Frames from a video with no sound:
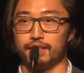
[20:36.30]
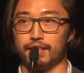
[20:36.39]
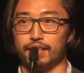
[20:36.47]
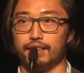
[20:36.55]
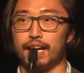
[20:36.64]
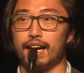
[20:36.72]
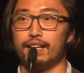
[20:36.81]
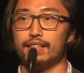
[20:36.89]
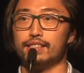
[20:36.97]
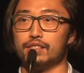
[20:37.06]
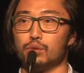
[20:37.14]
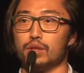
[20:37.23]
And that
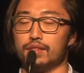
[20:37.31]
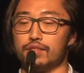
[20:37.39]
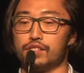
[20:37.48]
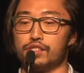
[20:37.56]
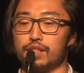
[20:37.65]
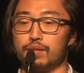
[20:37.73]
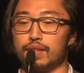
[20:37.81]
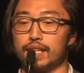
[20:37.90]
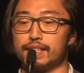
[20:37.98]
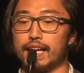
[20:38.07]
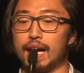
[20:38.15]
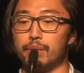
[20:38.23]
is sort of a shift
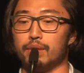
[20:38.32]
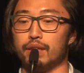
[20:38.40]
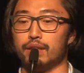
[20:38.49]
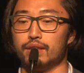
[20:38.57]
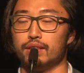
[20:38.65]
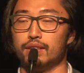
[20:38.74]
that's happening